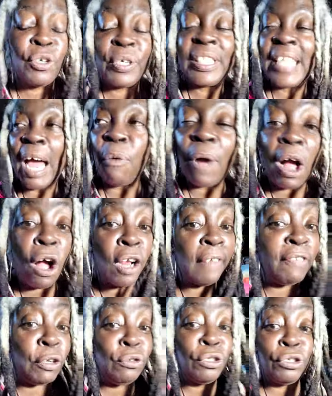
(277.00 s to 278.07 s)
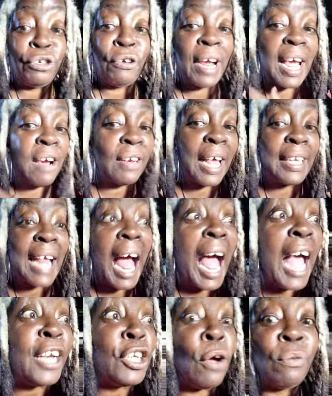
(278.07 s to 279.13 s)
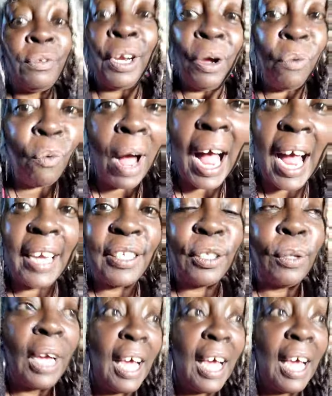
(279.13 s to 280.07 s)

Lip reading: so is that why all of you do your hair like, I don't know why I do.